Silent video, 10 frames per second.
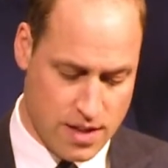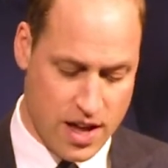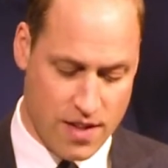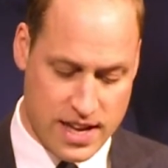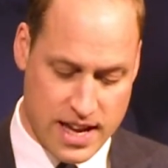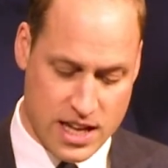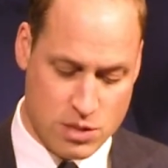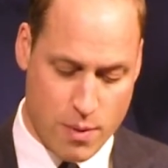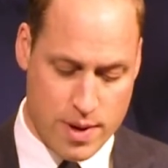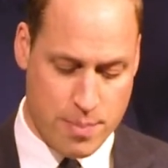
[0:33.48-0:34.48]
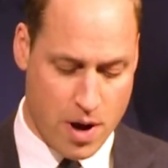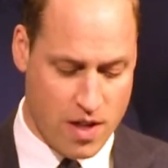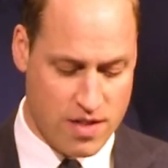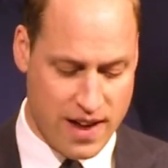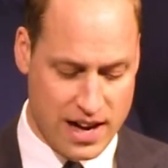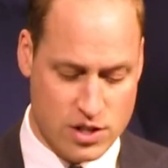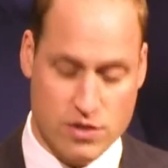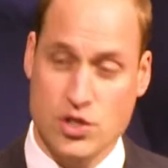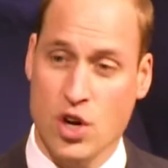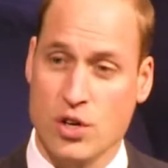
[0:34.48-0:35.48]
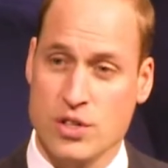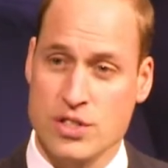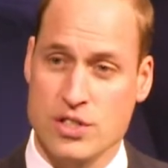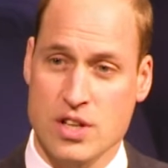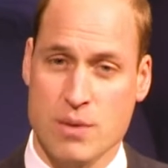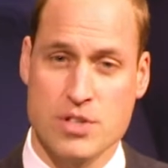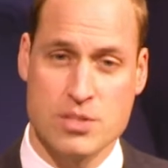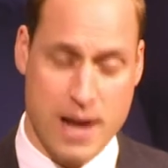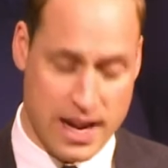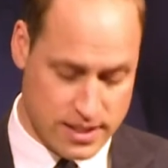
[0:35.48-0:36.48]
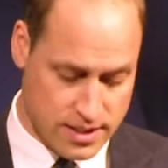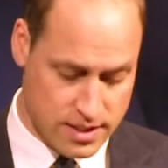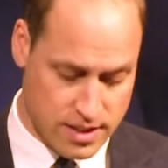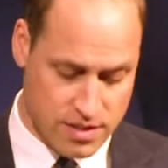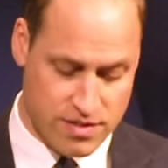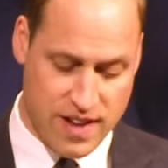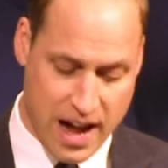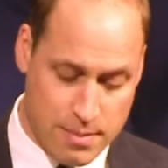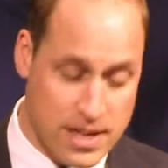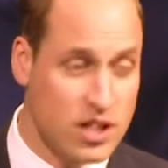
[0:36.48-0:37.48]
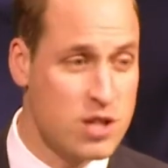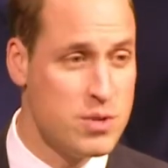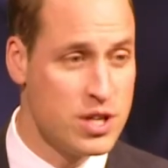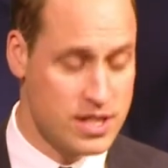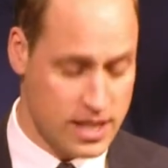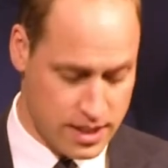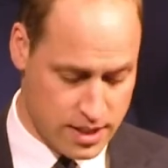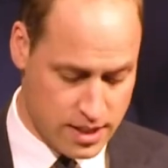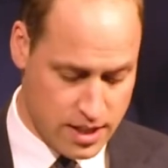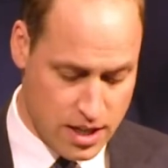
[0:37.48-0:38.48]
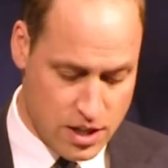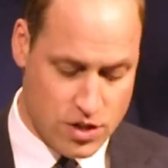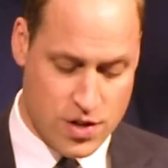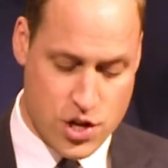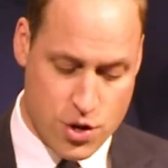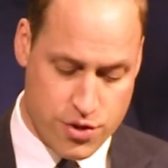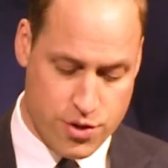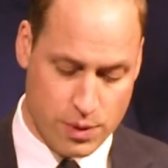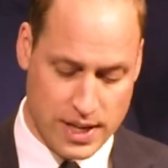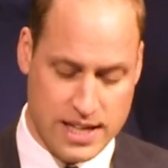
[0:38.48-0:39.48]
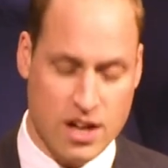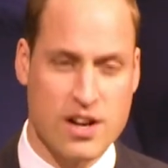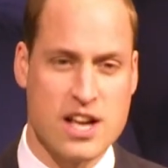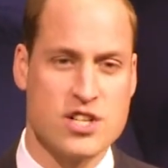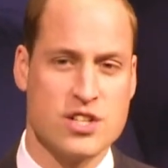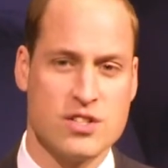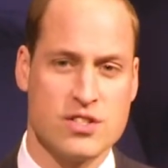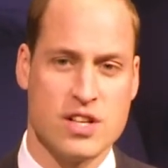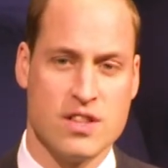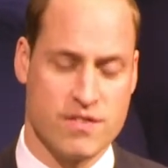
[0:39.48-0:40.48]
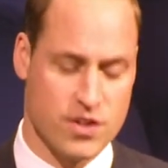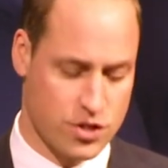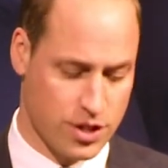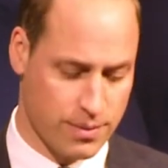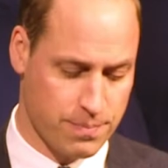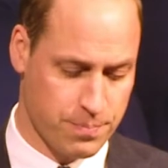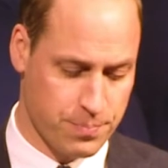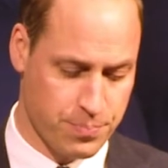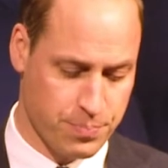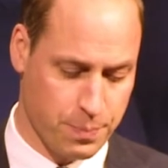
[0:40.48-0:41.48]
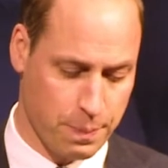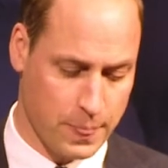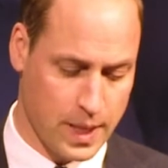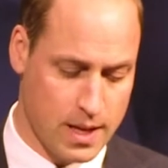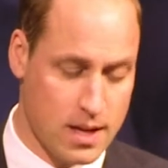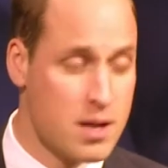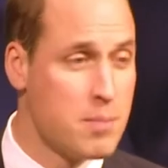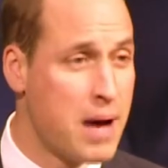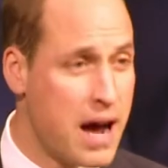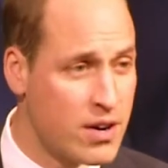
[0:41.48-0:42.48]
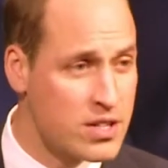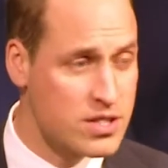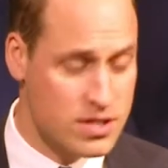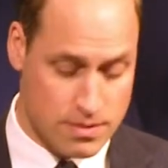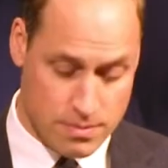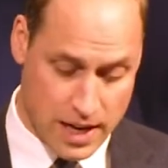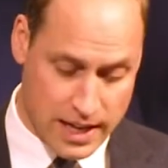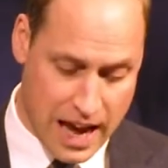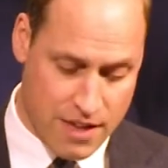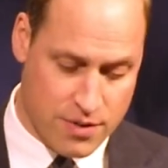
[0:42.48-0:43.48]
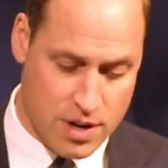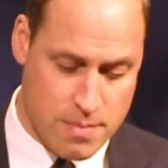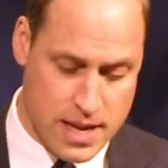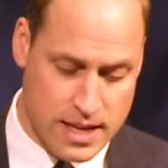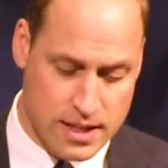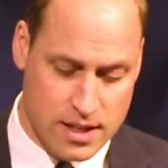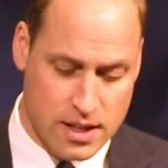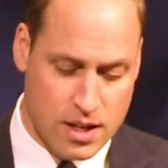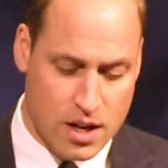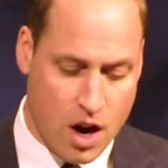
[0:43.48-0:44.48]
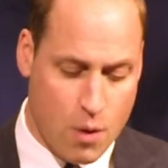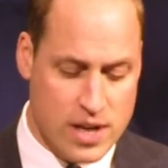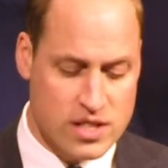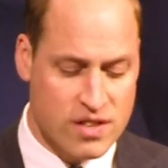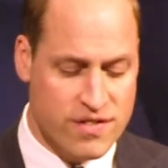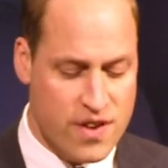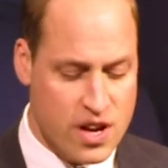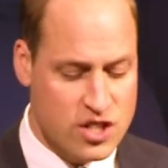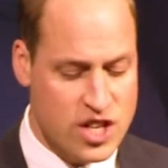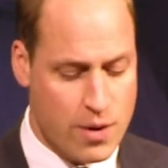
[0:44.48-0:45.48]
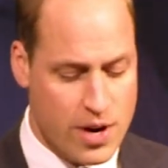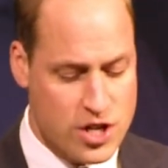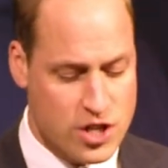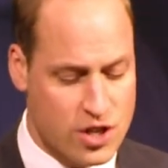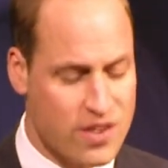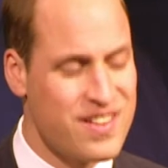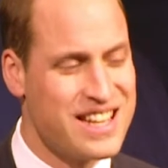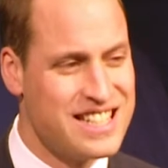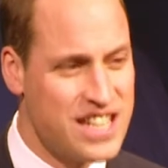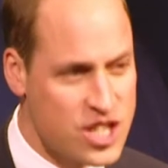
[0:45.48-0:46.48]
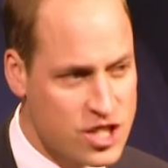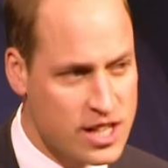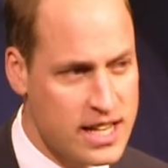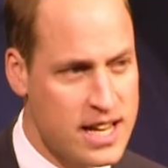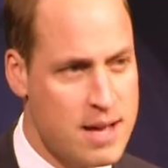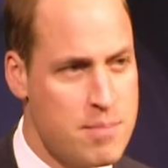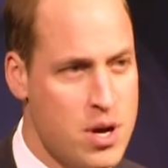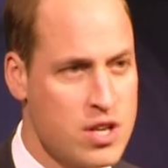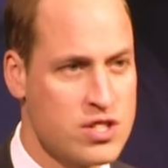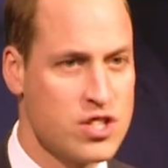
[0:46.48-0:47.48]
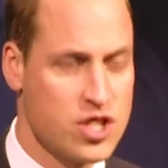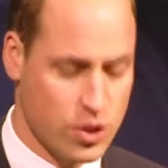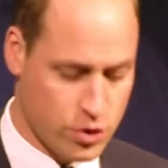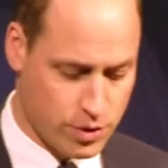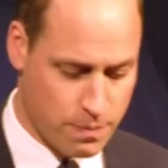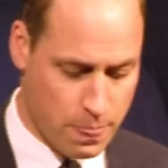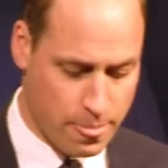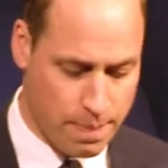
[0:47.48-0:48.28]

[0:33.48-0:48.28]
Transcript: They are the years where we impart the values of tolerance and respect, family and community, to the youth that will lead our nations in the future. Parents, like Catherine and me, are raising the first generation of digitally immersed children.